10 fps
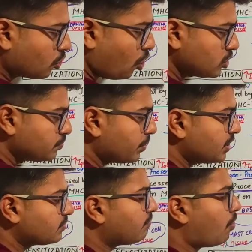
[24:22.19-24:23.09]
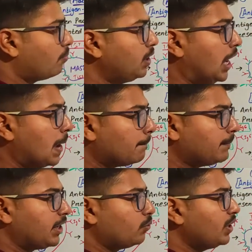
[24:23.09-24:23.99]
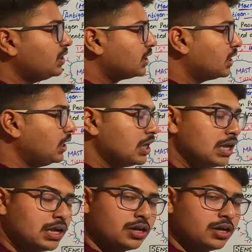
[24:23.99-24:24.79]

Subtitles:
cross bridge formed between the